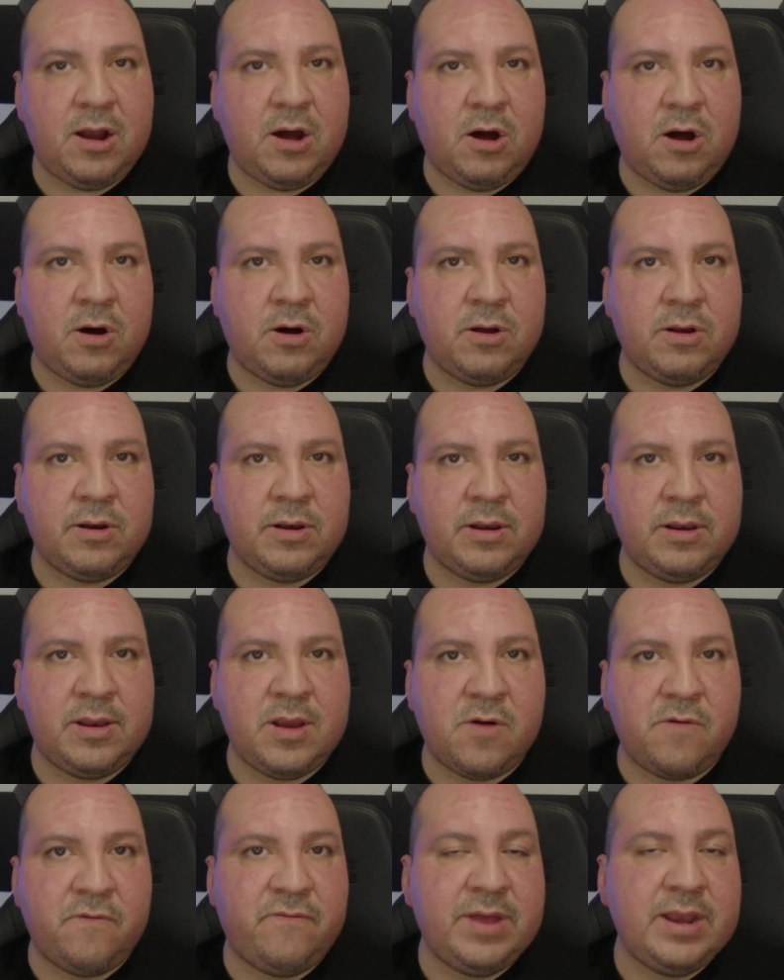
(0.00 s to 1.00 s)
on
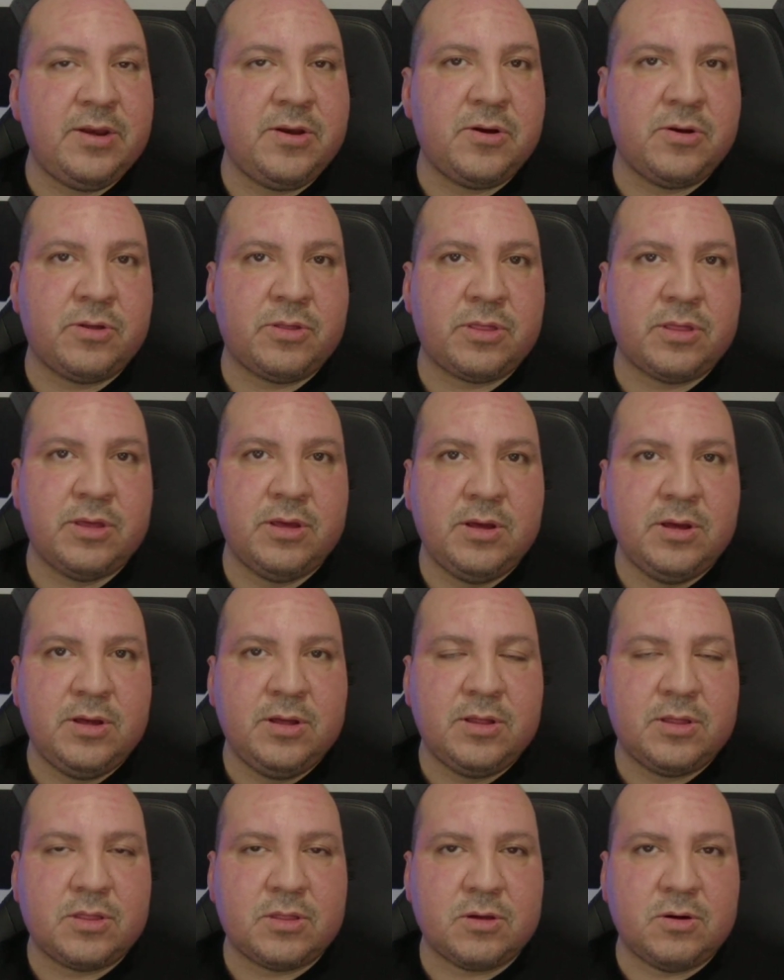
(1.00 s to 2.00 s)
their vendors.
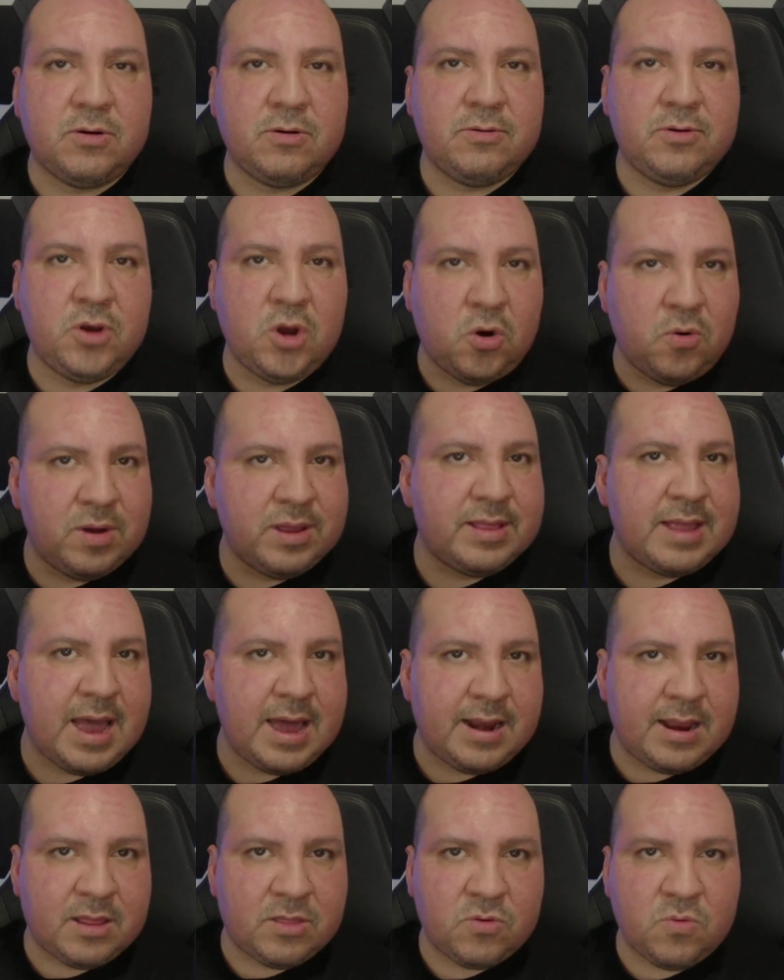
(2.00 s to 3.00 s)
So knowing
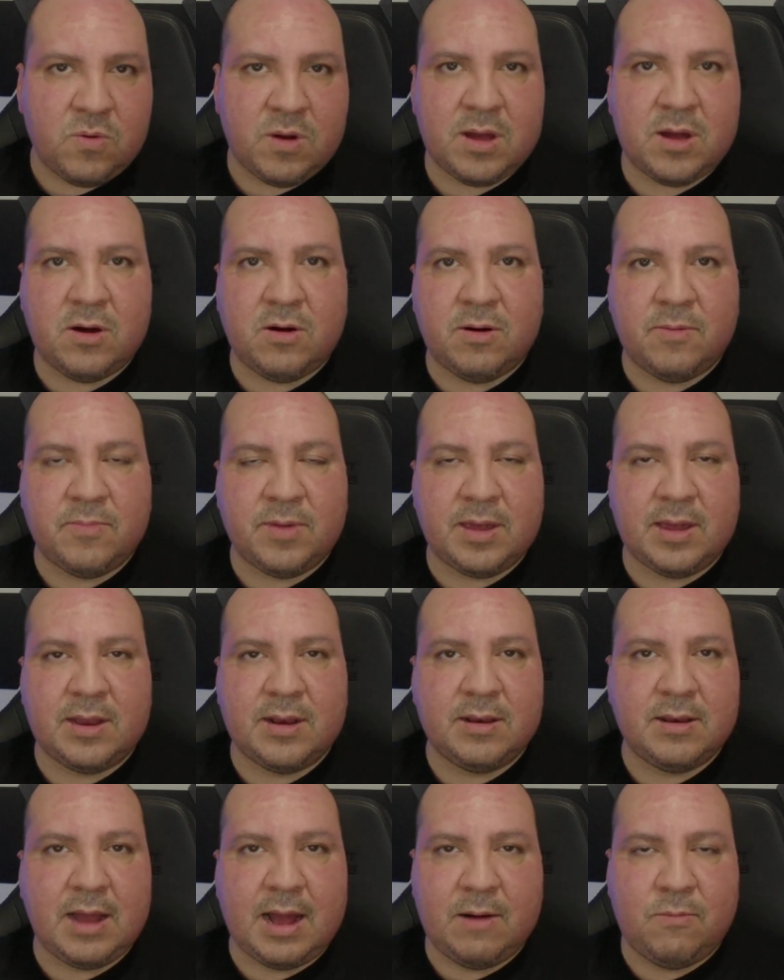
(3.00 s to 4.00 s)
that as well, I
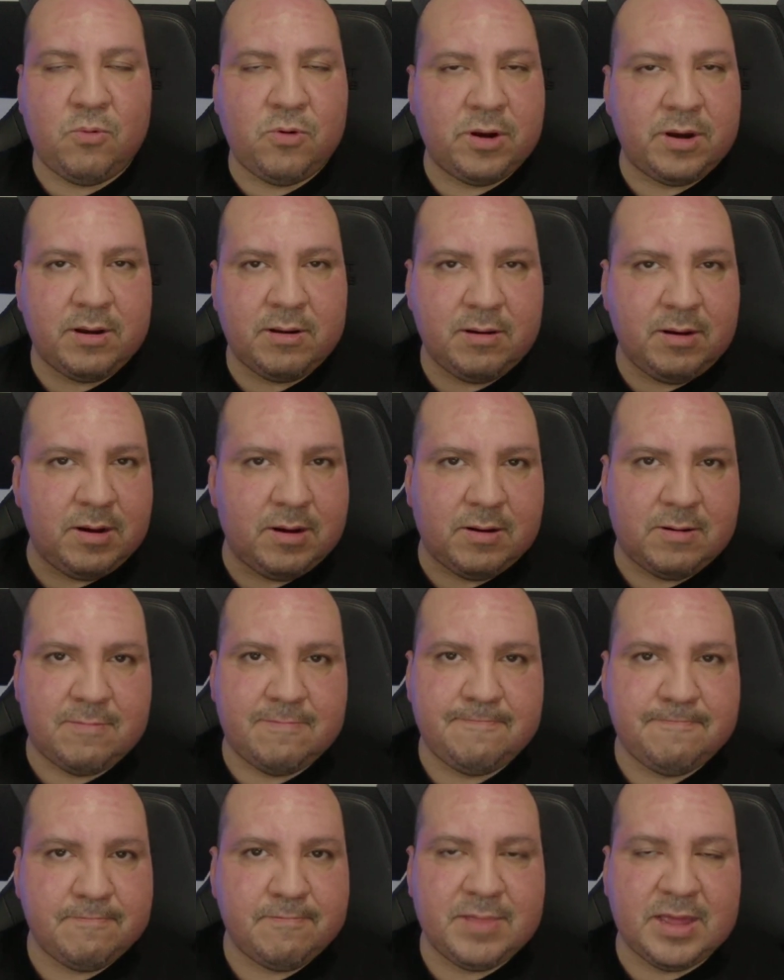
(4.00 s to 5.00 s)
mean, I wouldn't,
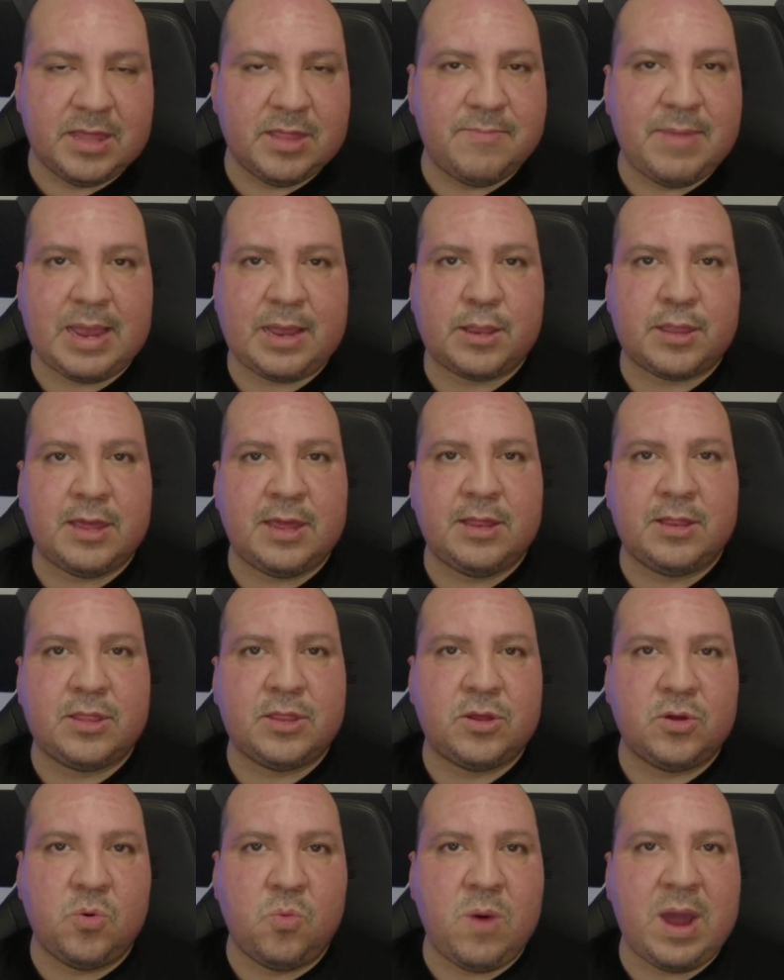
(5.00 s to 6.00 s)
doesn't make sense
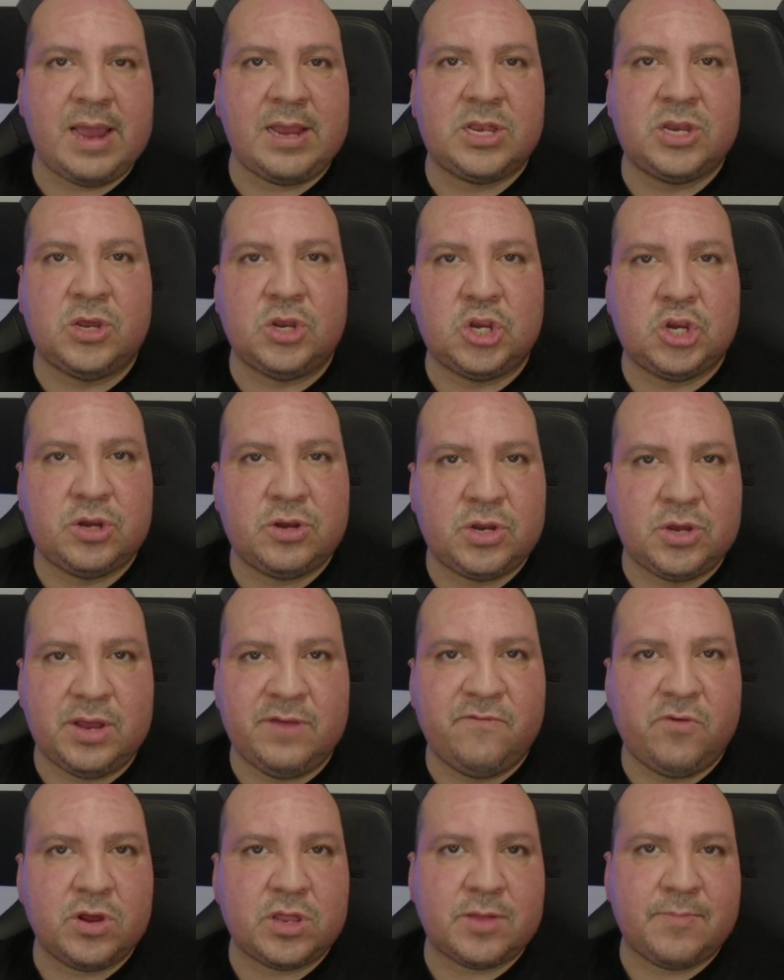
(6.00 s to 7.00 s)
to wait to
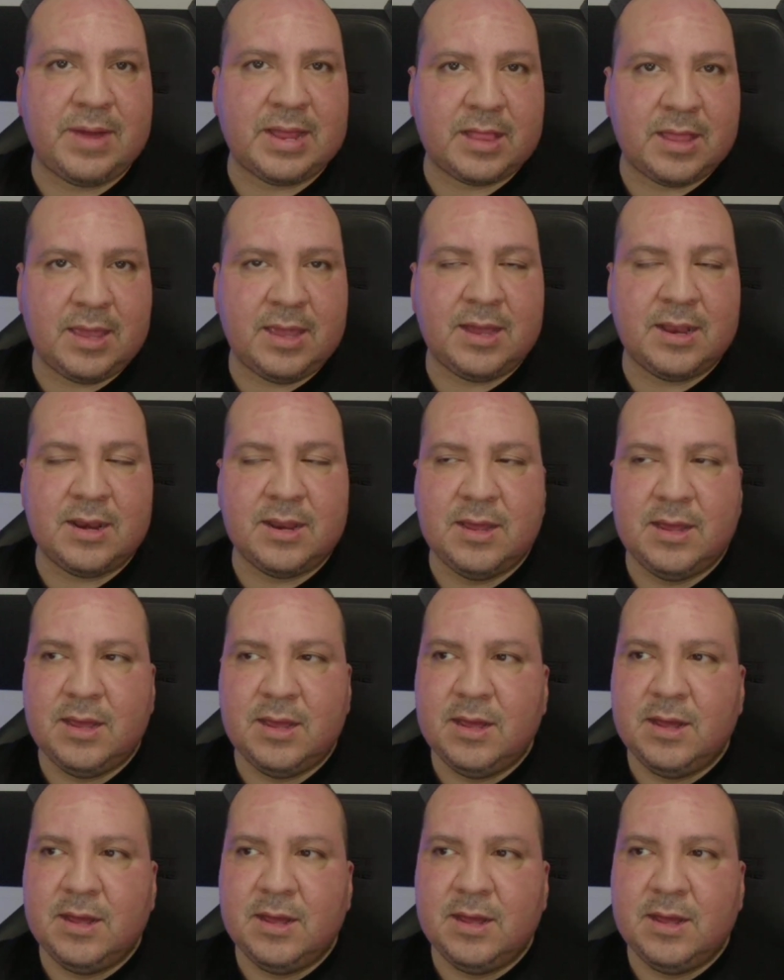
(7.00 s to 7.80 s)
invoice them at the end.